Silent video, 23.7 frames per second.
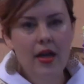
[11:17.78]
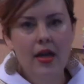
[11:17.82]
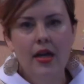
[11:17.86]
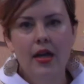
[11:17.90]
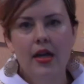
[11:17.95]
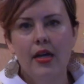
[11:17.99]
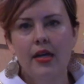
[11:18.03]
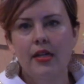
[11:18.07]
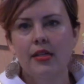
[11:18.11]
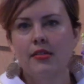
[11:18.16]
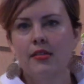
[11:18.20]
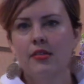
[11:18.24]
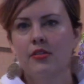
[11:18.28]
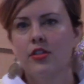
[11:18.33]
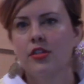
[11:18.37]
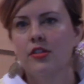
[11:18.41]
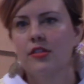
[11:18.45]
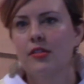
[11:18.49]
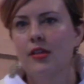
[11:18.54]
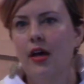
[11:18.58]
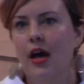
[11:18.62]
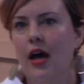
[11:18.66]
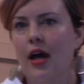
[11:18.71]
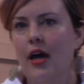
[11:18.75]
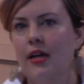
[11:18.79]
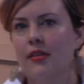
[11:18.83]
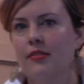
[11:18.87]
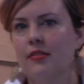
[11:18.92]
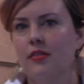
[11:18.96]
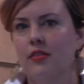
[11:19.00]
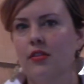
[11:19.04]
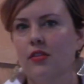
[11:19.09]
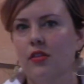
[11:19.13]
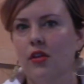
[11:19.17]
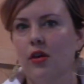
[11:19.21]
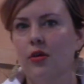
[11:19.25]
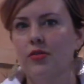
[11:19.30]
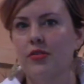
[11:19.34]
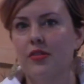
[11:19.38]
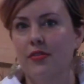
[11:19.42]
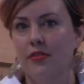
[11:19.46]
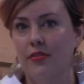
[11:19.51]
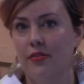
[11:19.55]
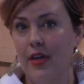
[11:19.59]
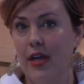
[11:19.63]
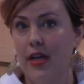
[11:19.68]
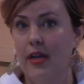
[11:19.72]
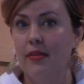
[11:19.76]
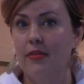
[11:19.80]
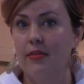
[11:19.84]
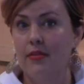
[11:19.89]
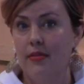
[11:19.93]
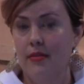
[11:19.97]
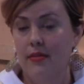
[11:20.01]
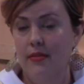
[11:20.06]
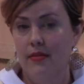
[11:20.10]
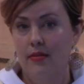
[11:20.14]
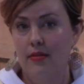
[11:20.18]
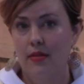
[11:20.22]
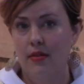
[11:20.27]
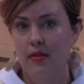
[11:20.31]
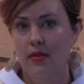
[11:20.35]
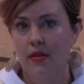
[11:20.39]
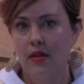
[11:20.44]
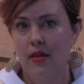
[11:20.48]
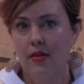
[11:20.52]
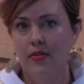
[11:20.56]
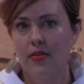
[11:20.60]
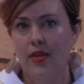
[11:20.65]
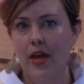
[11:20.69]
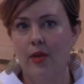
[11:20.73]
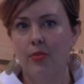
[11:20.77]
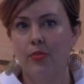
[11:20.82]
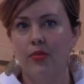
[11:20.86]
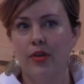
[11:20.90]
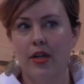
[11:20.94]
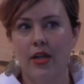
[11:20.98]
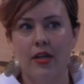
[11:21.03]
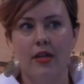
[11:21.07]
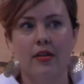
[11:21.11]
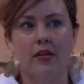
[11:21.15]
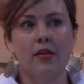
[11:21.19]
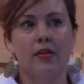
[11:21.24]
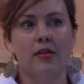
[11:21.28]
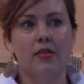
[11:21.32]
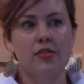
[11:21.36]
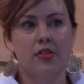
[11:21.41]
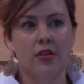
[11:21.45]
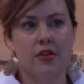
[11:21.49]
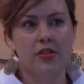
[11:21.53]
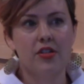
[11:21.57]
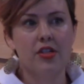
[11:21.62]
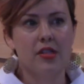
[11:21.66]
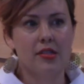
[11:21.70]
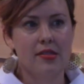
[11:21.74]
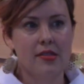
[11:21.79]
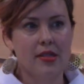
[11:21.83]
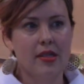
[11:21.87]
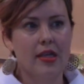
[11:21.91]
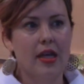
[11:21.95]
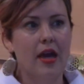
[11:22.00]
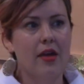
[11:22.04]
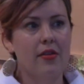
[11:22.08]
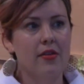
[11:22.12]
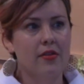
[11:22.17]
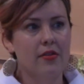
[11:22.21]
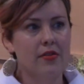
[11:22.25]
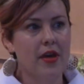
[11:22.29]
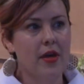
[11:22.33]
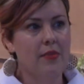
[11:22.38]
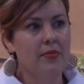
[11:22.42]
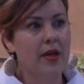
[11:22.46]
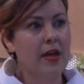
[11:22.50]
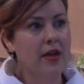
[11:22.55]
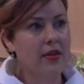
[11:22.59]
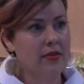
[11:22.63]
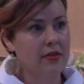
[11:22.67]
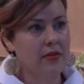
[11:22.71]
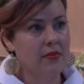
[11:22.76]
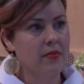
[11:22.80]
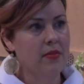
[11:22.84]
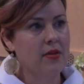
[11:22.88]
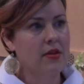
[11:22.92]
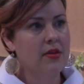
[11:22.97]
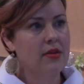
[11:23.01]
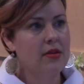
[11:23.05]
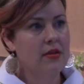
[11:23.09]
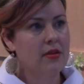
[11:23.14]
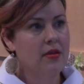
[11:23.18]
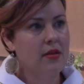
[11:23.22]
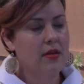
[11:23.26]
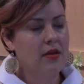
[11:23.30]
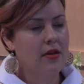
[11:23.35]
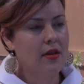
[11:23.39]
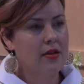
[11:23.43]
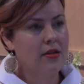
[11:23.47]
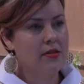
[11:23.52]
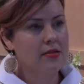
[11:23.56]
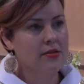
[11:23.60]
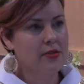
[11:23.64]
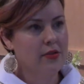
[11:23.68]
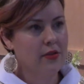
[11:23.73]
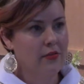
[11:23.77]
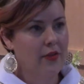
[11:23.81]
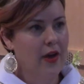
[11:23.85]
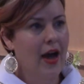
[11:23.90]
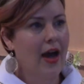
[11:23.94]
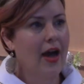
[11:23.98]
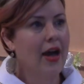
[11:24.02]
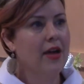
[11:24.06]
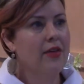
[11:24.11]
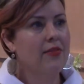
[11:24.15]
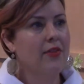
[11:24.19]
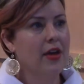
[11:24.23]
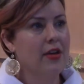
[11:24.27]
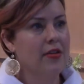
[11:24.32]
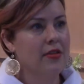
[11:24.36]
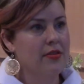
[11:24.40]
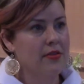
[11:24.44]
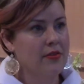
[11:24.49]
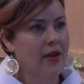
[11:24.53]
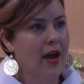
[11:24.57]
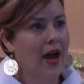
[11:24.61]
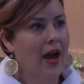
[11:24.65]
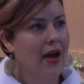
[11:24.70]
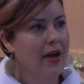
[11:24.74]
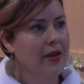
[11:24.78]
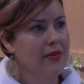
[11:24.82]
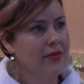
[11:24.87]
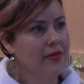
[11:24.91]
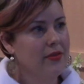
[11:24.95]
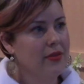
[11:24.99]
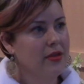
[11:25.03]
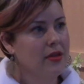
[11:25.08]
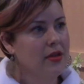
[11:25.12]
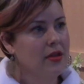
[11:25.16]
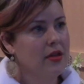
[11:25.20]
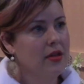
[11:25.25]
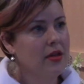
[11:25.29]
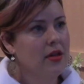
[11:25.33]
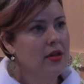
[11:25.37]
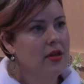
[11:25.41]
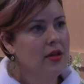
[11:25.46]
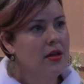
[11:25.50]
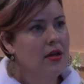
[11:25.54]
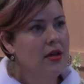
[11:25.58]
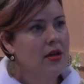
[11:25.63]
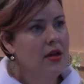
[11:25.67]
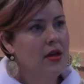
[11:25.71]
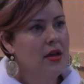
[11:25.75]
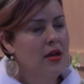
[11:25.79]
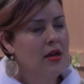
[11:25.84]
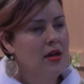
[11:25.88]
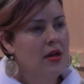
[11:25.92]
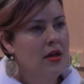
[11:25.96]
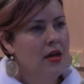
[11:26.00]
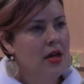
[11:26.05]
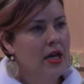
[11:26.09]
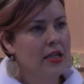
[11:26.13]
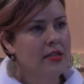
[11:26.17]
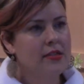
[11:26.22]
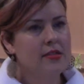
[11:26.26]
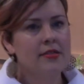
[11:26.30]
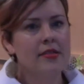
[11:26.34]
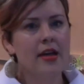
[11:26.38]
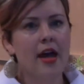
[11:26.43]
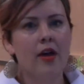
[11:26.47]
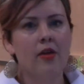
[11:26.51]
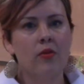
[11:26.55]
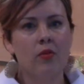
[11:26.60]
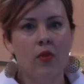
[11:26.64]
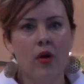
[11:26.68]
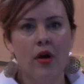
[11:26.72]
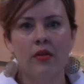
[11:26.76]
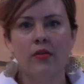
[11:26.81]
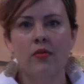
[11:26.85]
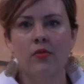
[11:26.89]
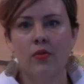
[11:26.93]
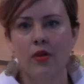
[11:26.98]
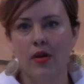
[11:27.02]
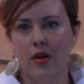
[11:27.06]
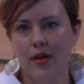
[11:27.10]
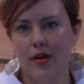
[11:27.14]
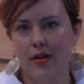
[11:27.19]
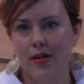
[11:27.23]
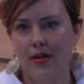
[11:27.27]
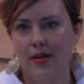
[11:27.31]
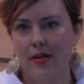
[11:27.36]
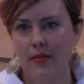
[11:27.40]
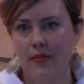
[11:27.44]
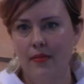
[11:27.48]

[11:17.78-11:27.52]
It isn't just the highs and the lows of faith that bring churches together, that make them survive and thrive. It's that one word.